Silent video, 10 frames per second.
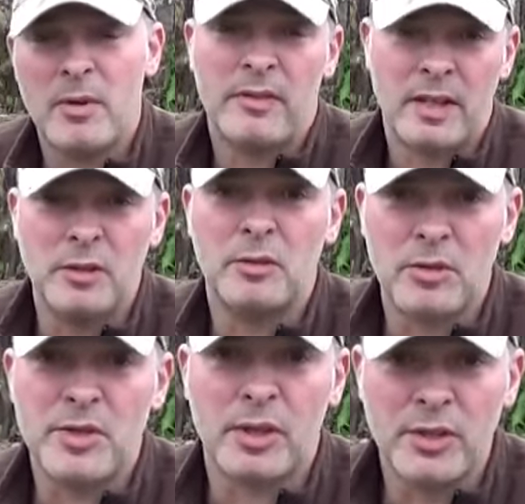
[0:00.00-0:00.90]
I've had good
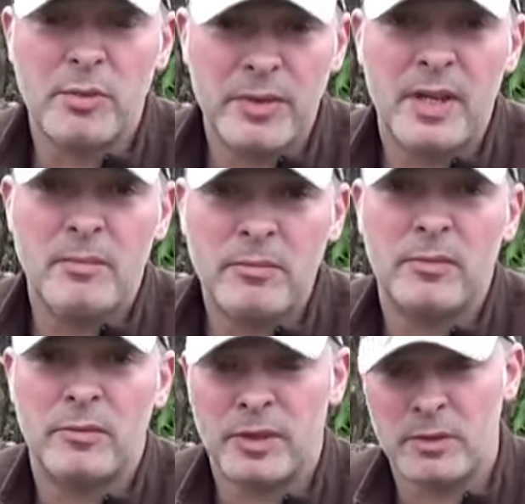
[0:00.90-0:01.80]
results with them
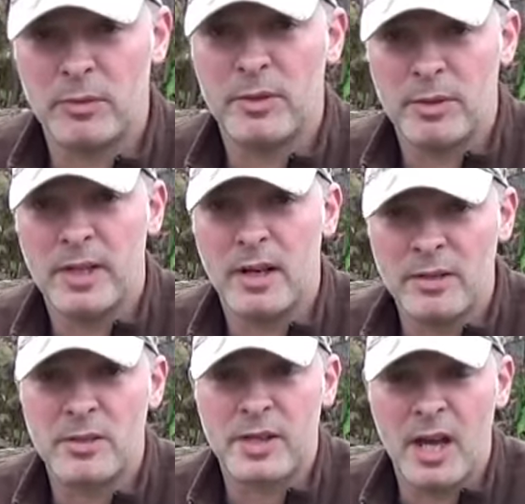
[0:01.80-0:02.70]
with regard
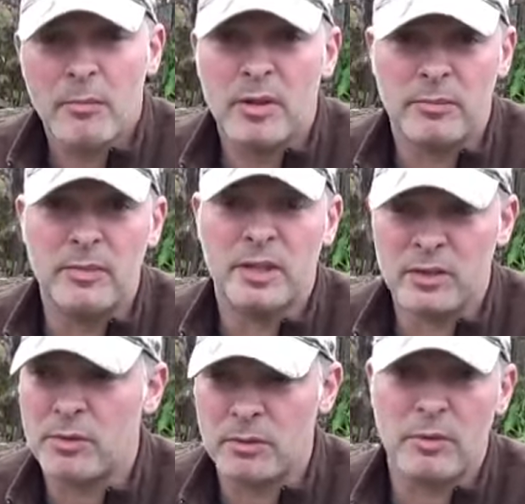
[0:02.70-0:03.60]
to scab being
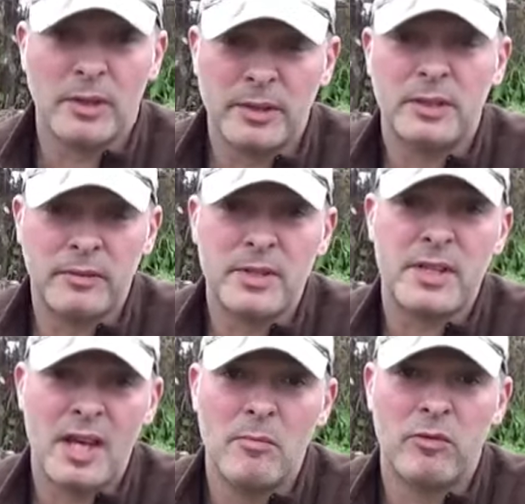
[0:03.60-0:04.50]
sort of relatively
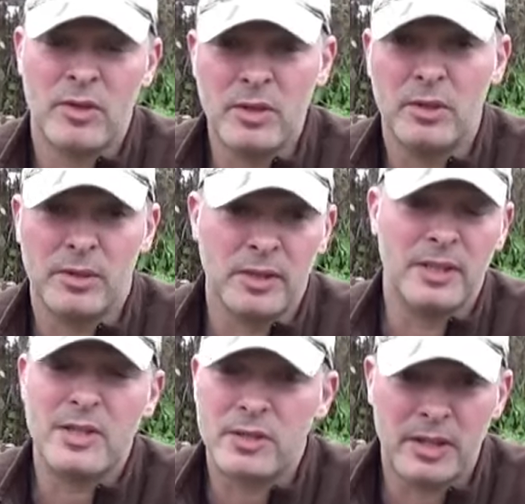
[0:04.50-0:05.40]
scab free, or at
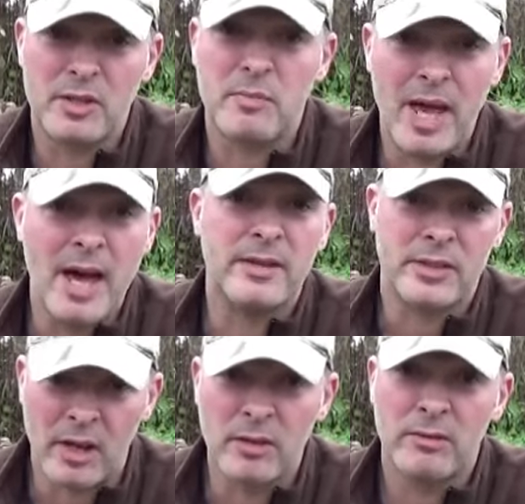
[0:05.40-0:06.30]
least not as bad as
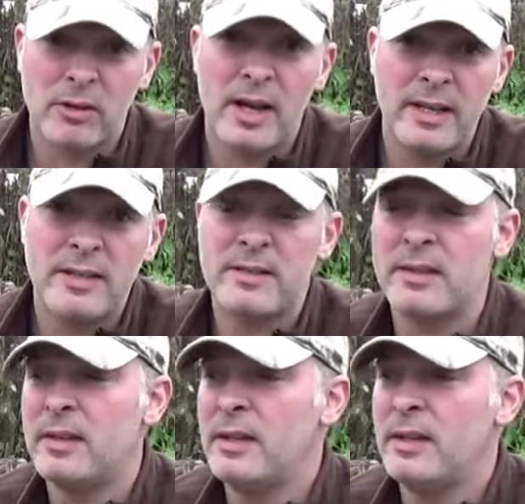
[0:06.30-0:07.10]
other varieties.